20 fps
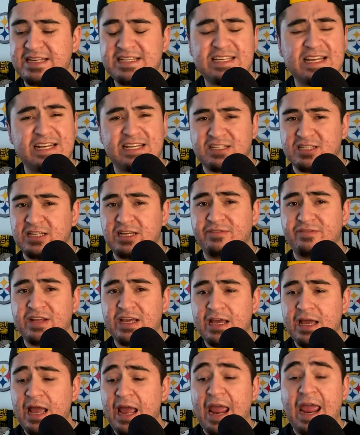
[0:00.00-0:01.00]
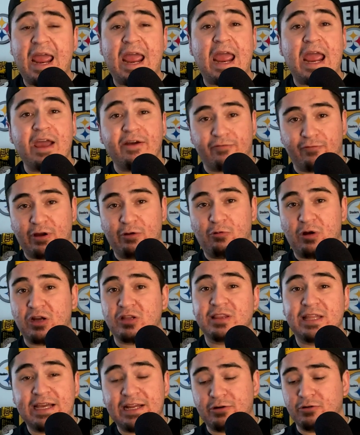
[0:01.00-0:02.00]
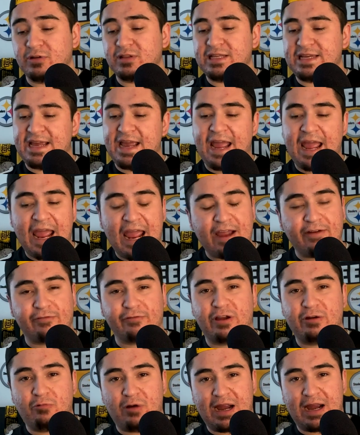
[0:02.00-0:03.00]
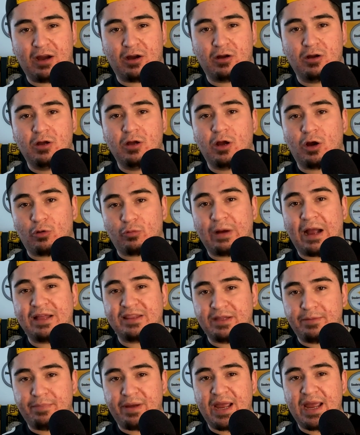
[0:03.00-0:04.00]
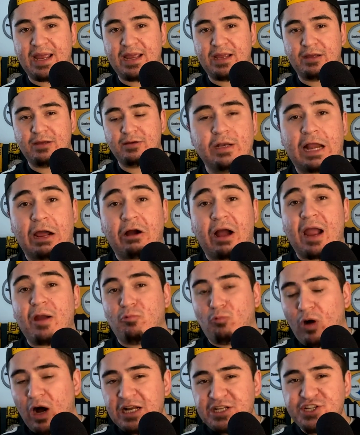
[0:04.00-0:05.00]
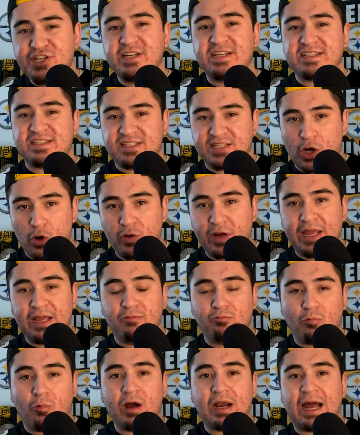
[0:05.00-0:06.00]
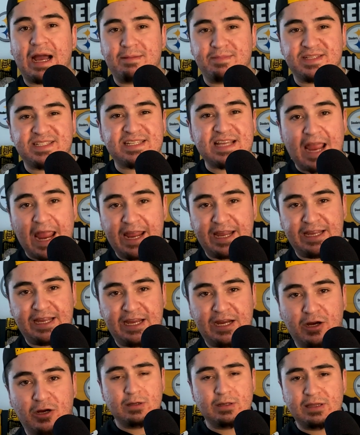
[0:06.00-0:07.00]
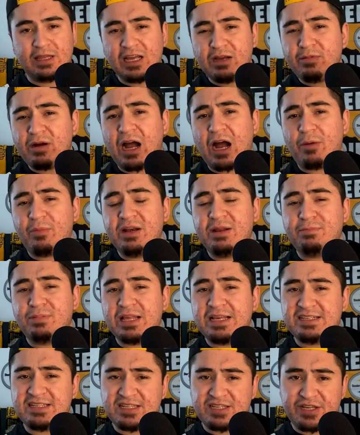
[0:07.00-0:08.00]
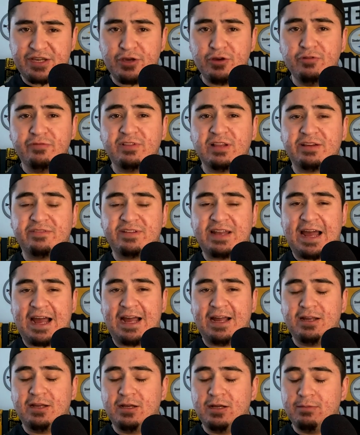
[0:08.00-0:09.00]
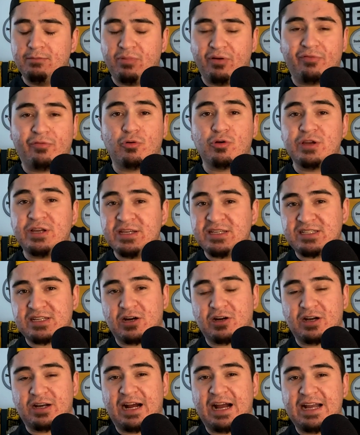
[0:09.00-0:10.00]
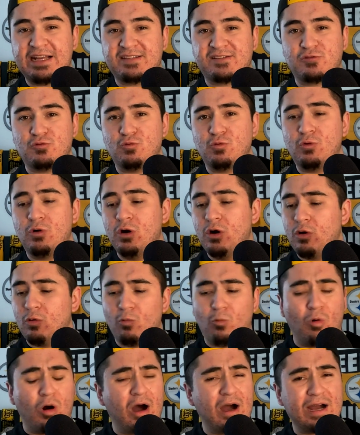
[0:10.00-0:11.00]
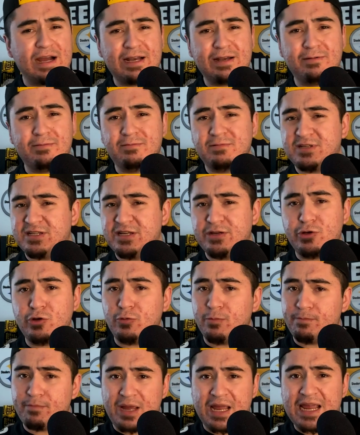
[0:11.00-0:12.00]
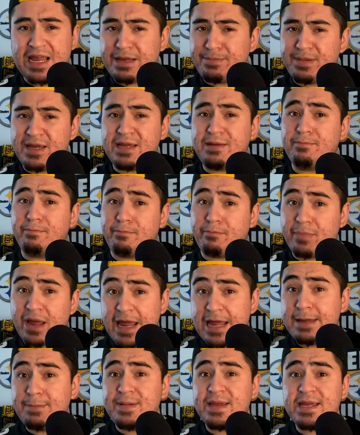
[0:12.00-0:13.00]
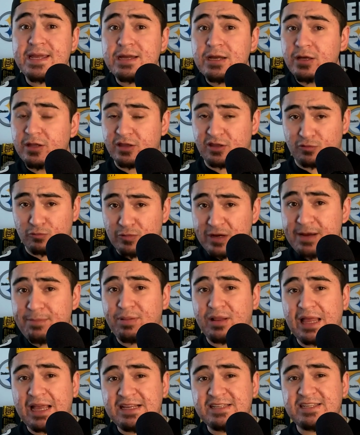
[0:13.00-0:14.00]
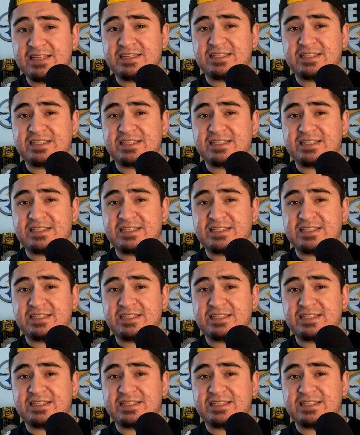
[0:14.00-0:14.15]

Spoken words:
said he's lived everywhere, literally everywhere around the Bay. Now, I want you to soak in what I'm saying here. Think about how many places you've lived at before you started high school. One, two, maybe three places